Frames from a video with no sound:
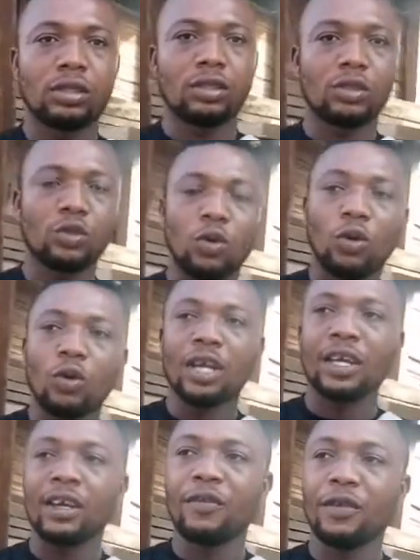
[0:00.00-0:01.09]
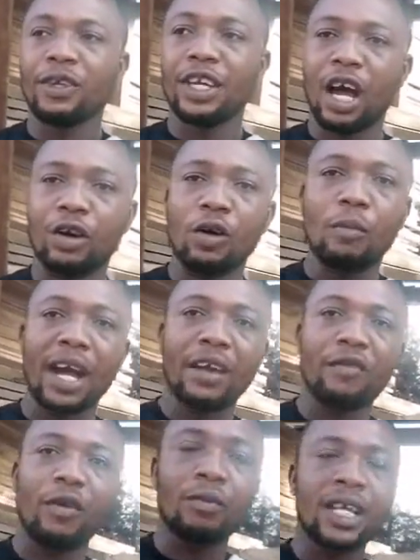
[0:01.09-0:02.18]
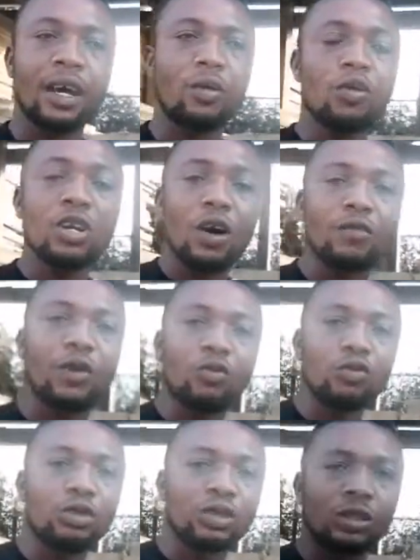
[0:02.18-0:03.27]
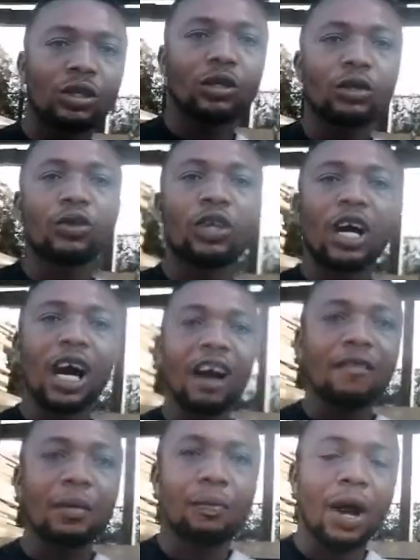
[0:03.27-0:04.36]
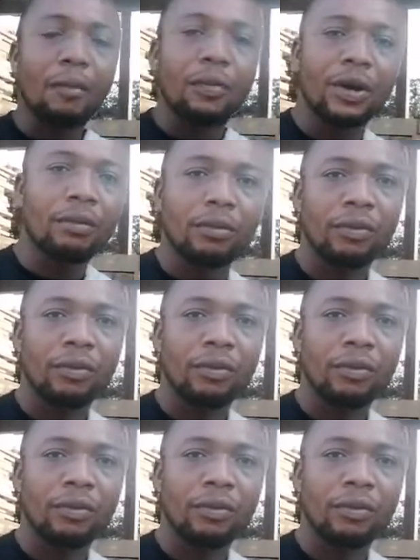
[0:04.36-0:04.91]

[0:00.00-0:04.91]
So if you are not buying from the owner of the wood, you can have a problem